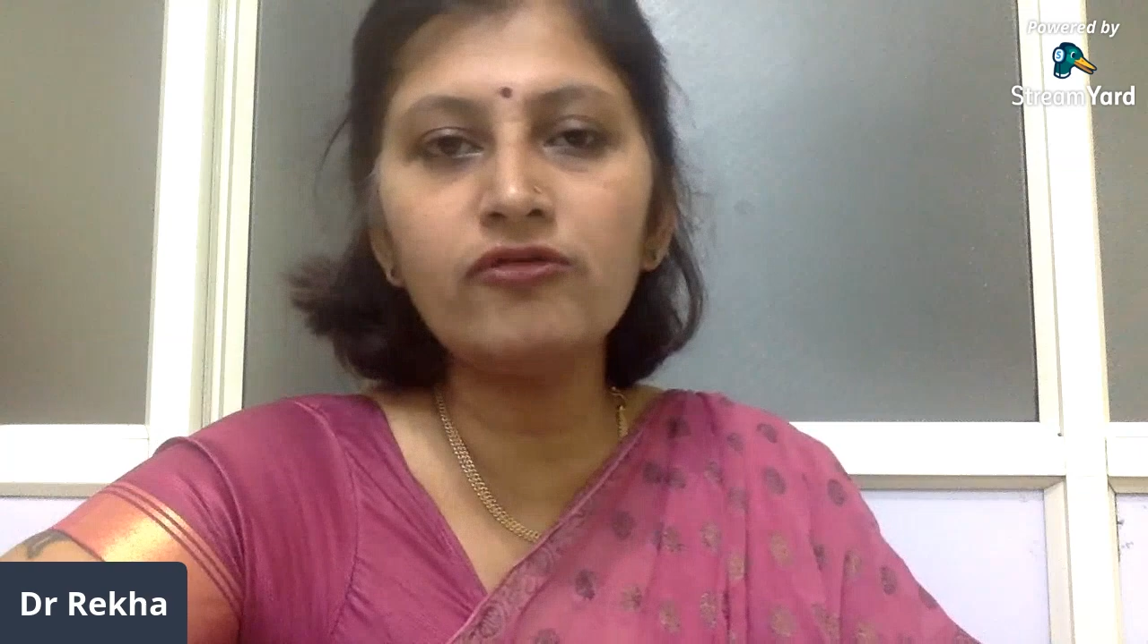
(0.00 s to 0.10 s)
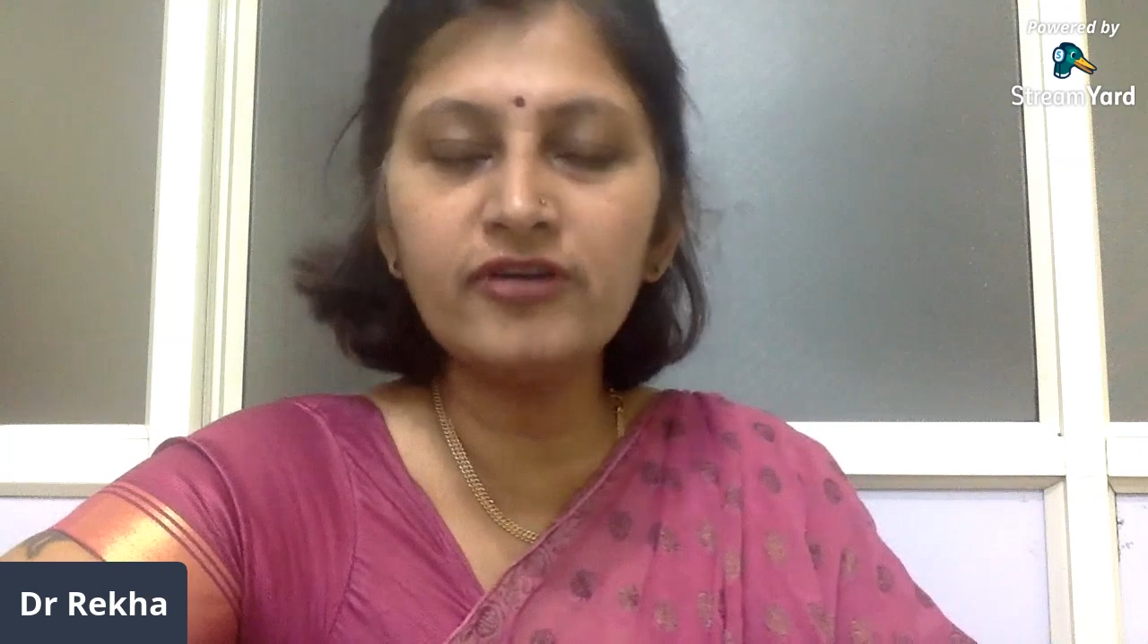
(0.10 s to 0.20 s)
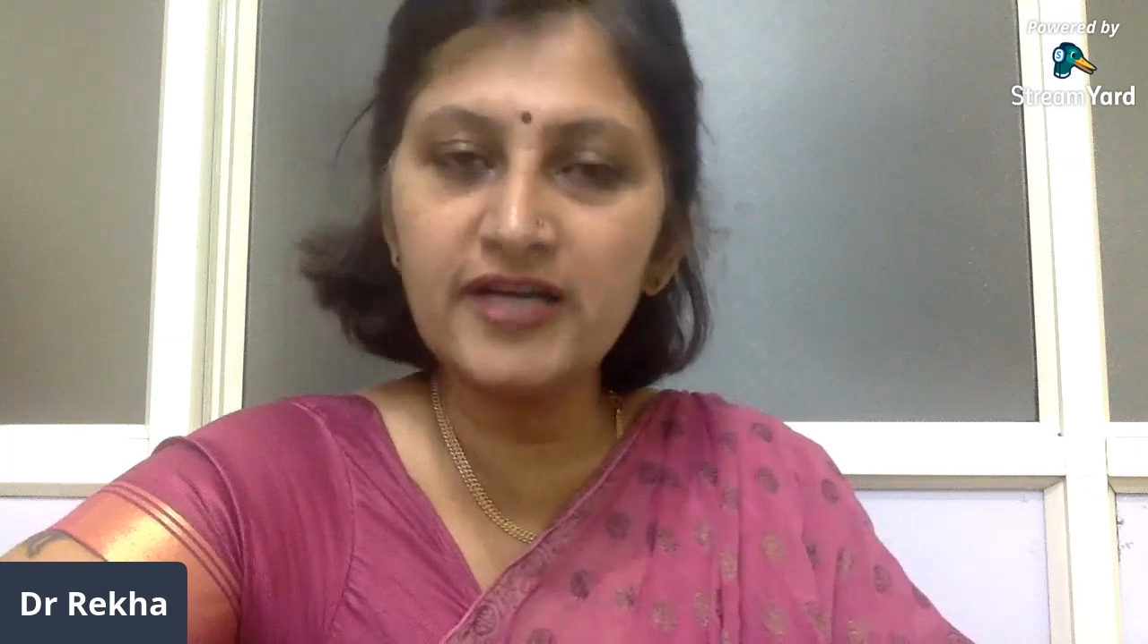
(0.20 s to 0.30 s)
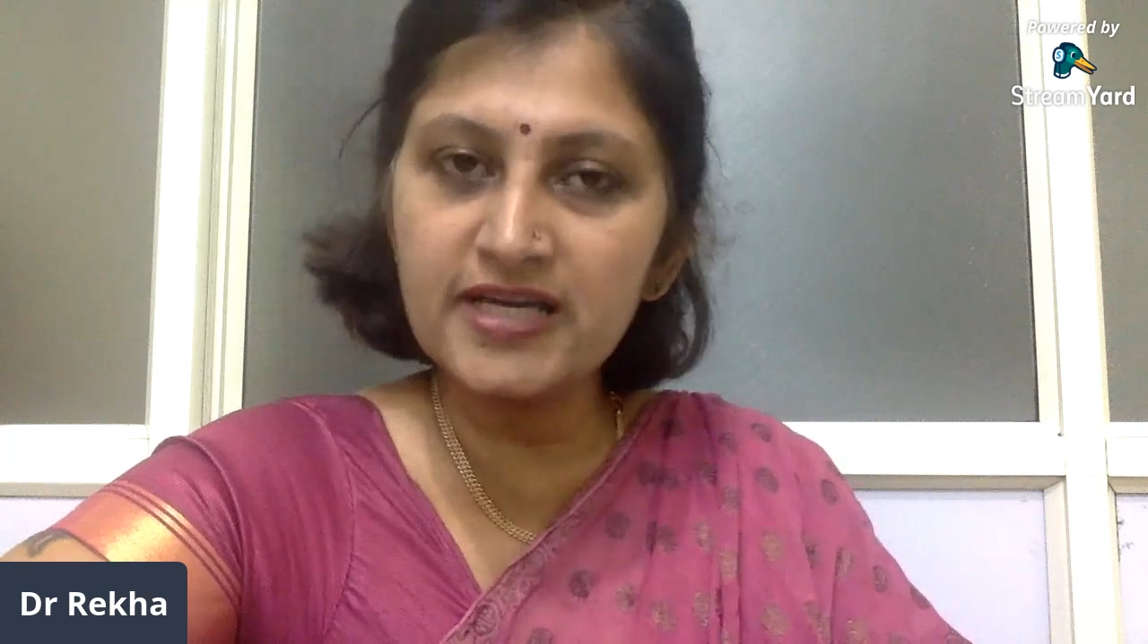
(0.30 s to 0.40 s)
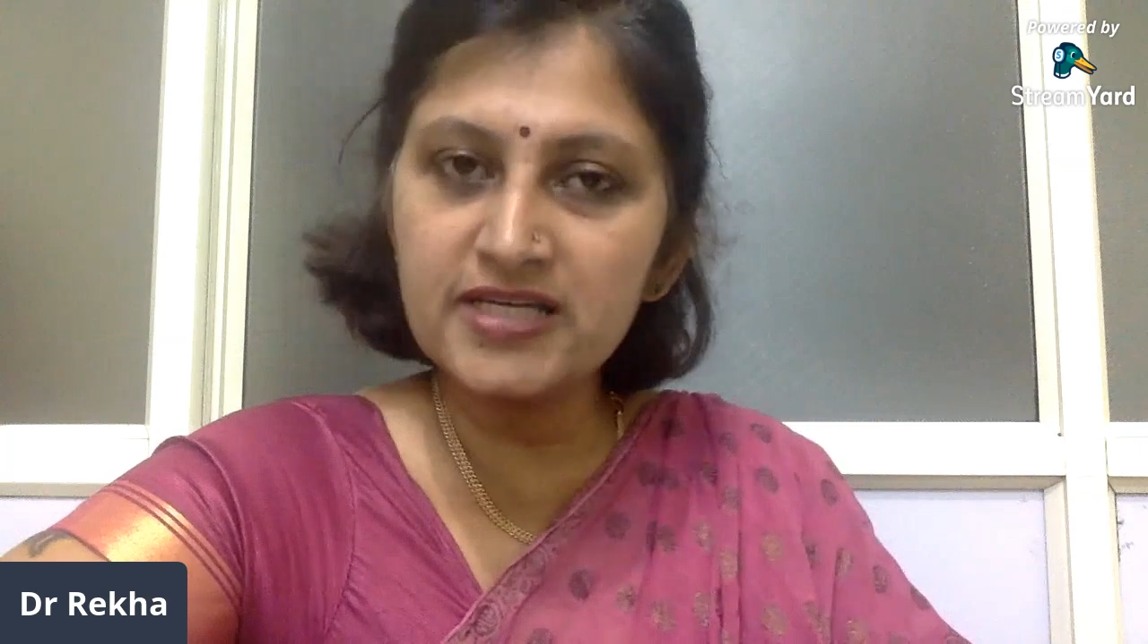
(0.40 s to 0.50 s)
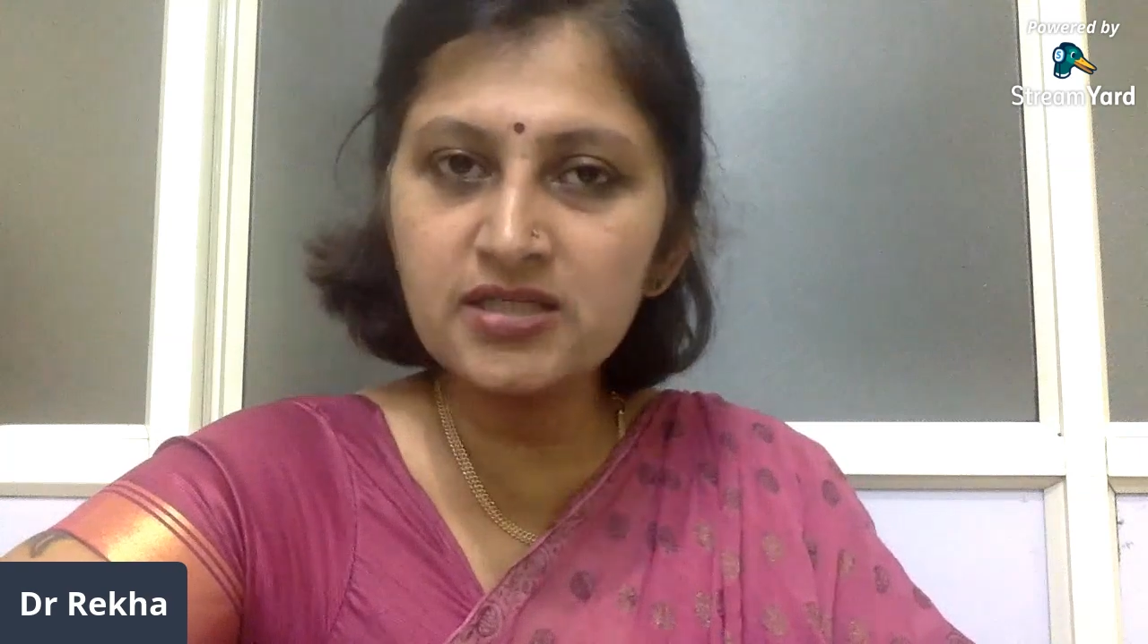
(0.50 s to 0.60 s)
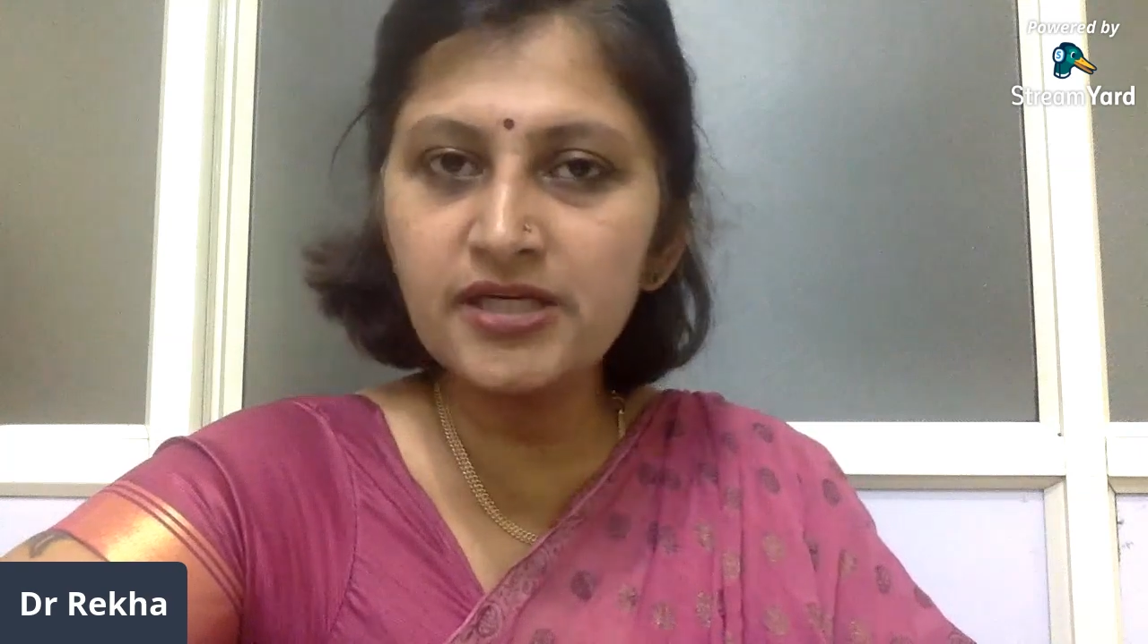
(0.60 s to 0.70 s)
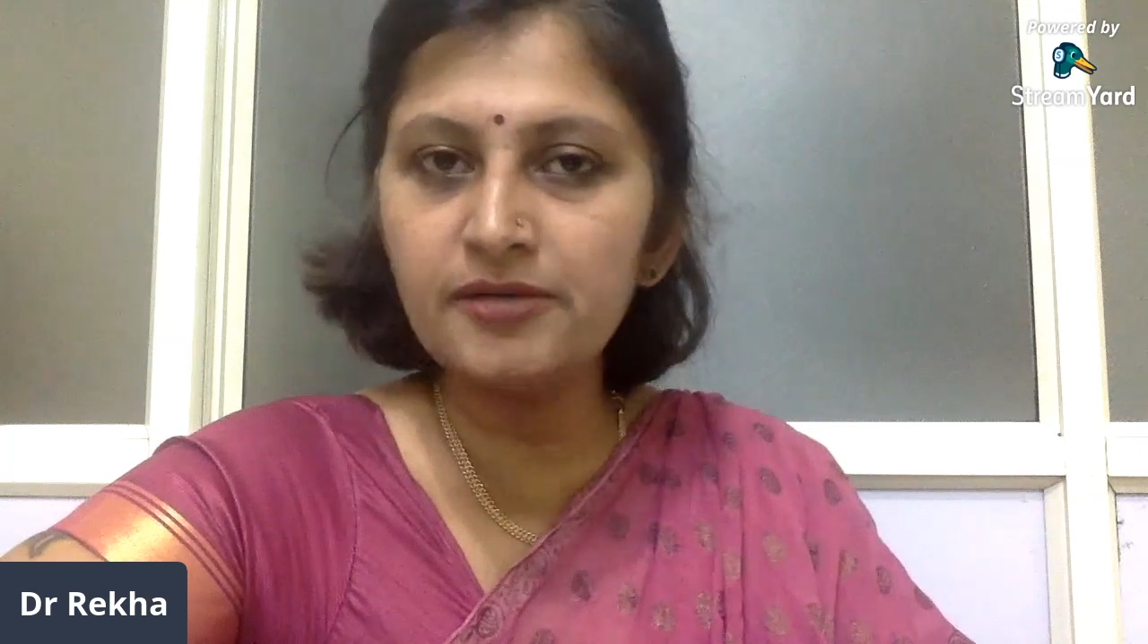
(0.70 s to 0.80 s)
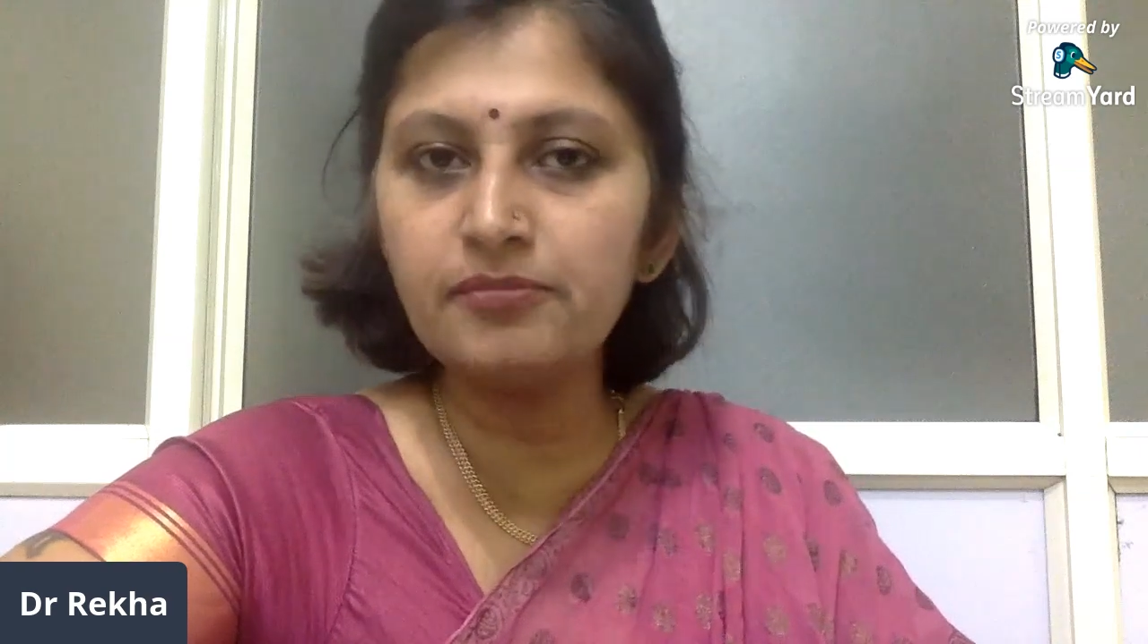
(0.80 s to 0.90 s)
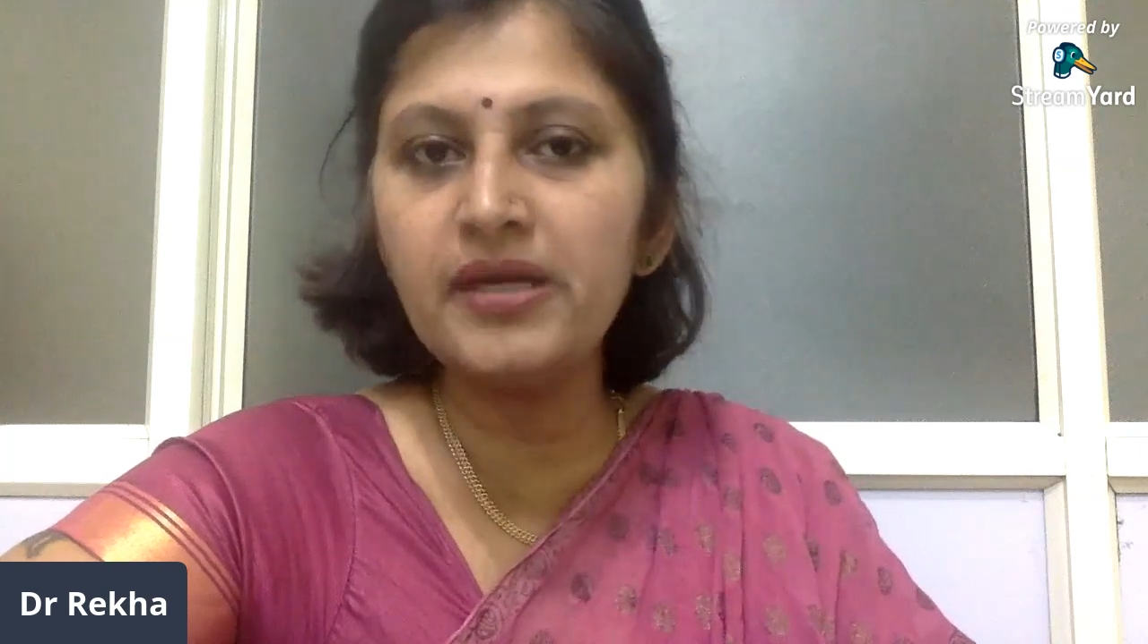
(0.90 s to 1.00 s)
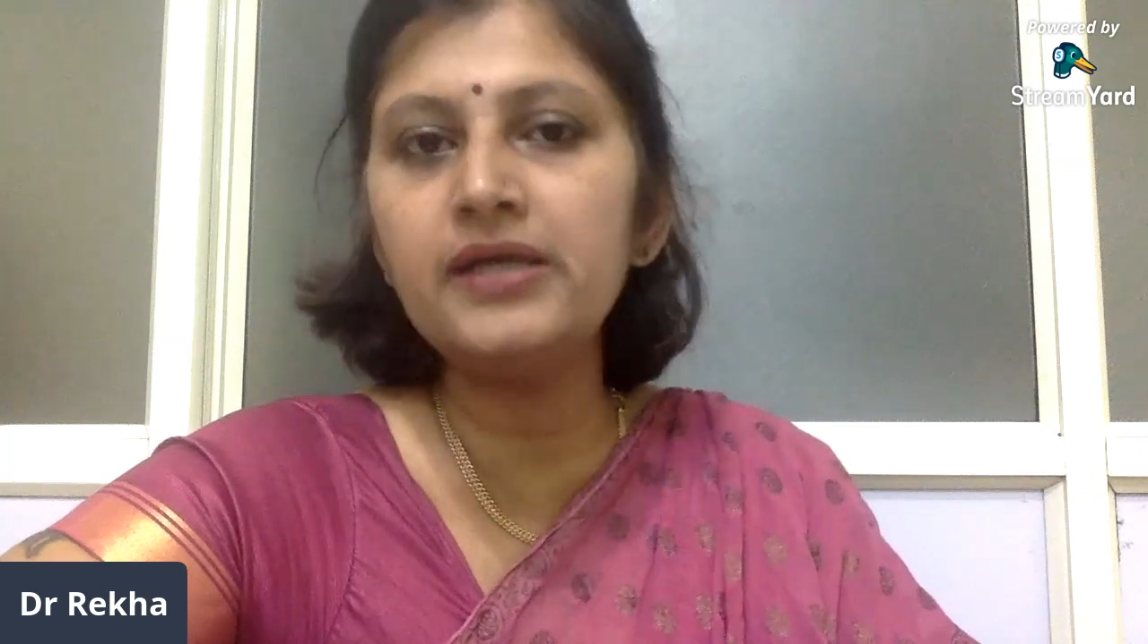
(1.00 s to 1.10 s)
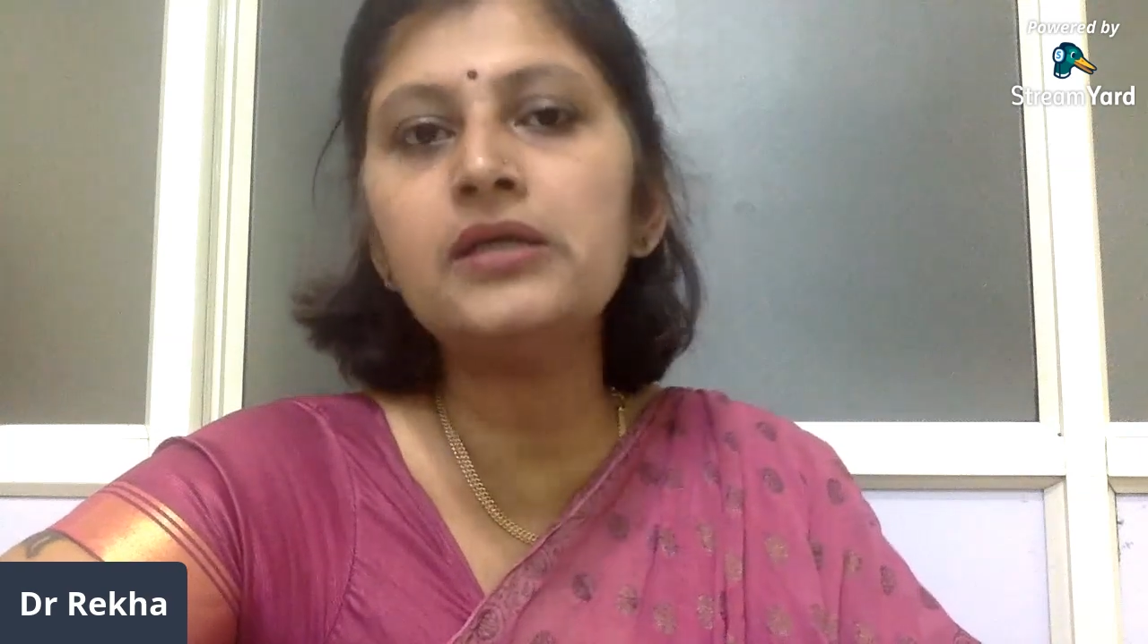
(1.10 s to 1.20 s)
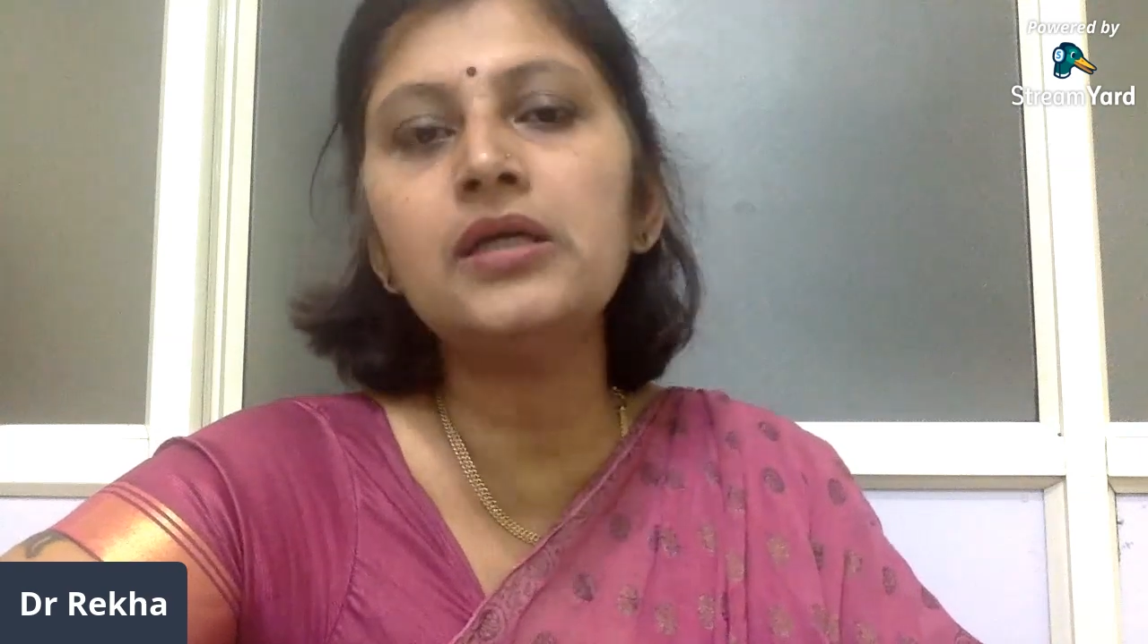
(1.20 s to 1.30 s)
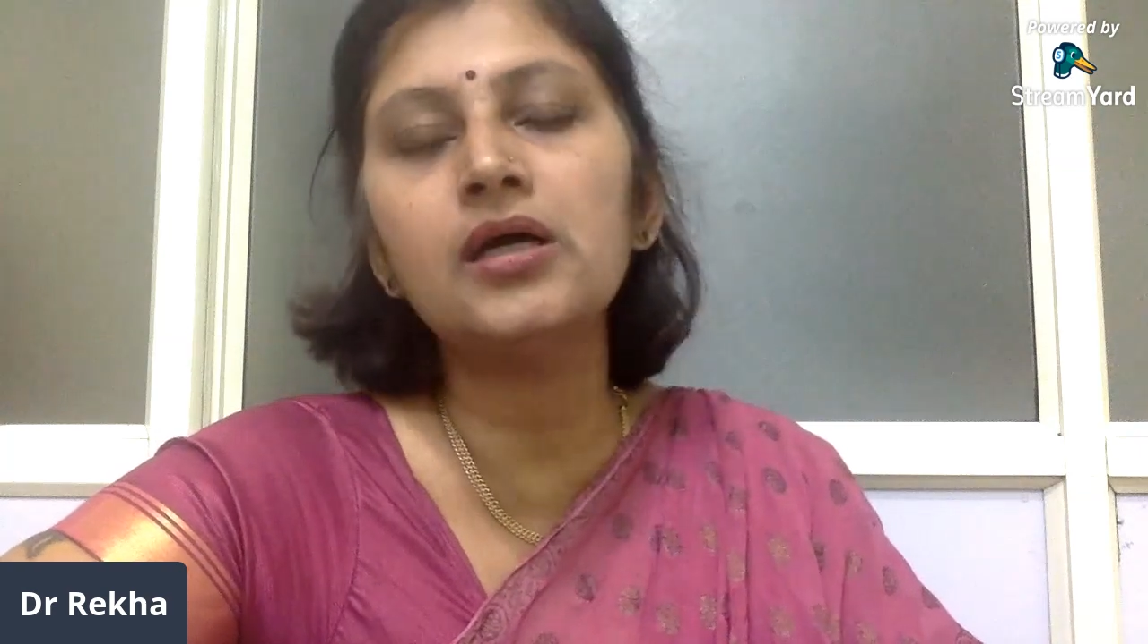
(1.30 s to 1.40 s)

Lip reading: a laser treatment